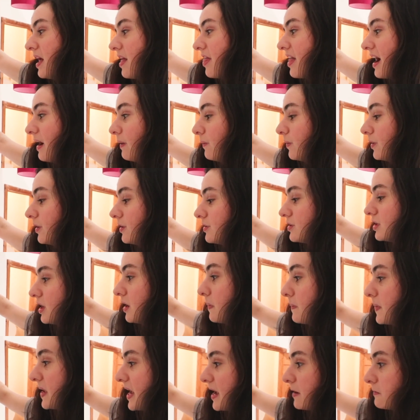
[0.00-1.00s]
that would
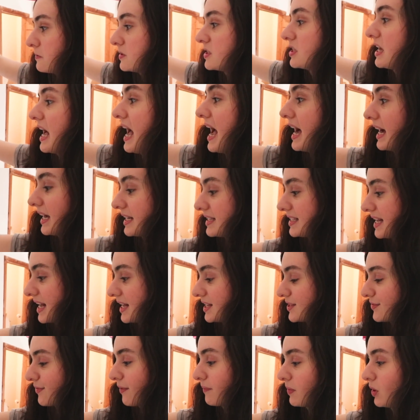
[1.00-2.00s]
be able to
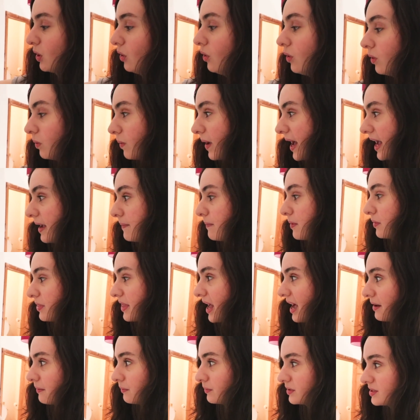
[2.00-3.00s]
access from the hallway, but
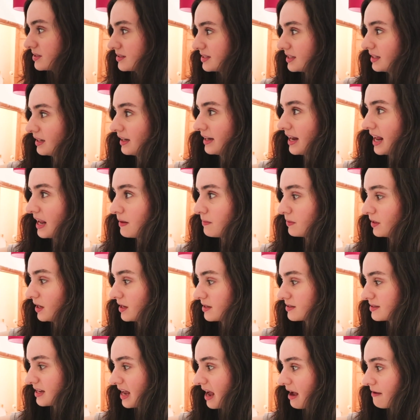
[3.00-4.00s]
that would still enable
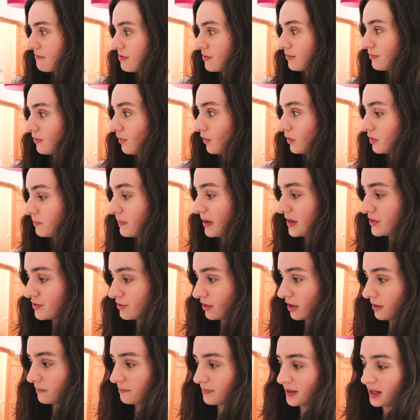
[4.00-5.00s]
us to have the fourth
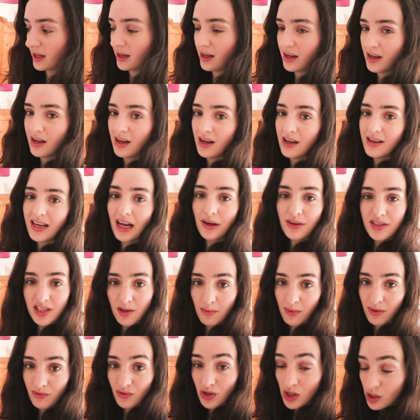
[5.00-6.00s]
bedroom. Now,
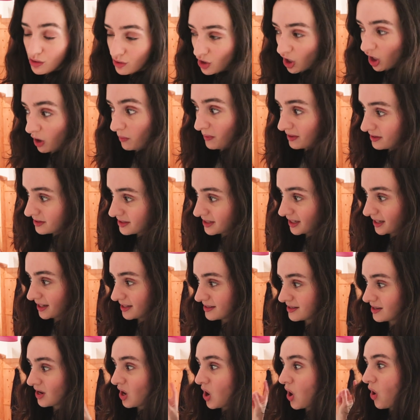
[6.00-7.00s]
some of you
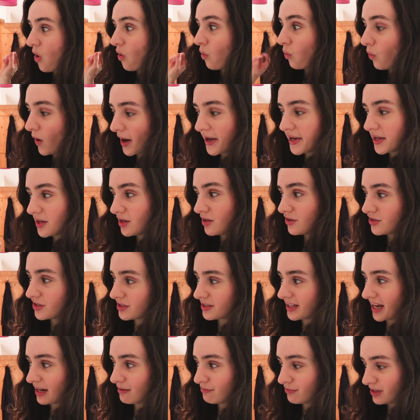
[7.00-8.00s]
commented, why don't you
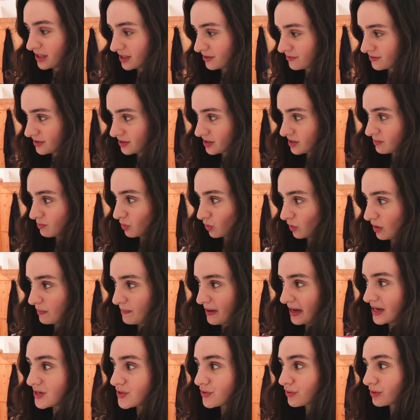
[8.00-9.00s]
just get rid of the smaller
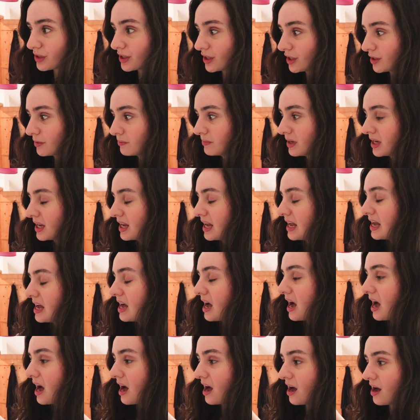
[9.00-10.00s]
bedroom
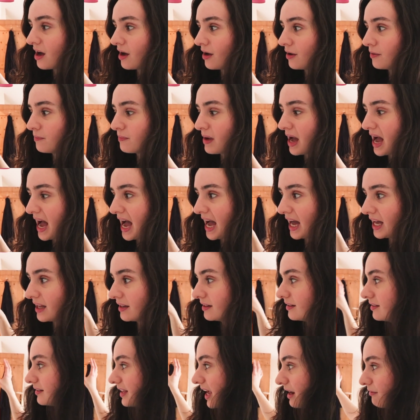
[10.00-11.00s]

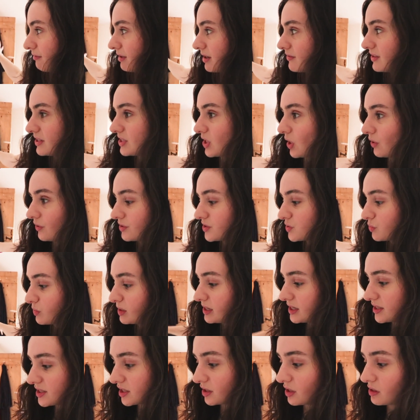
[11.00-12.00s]
and get rid of this
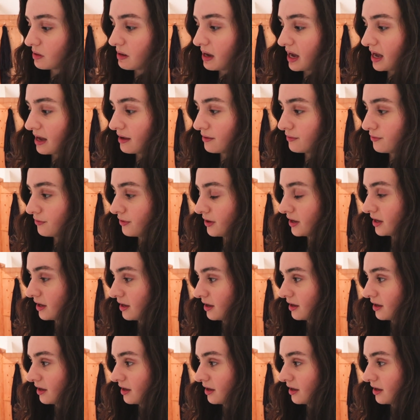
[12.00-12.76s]
ensuite so you have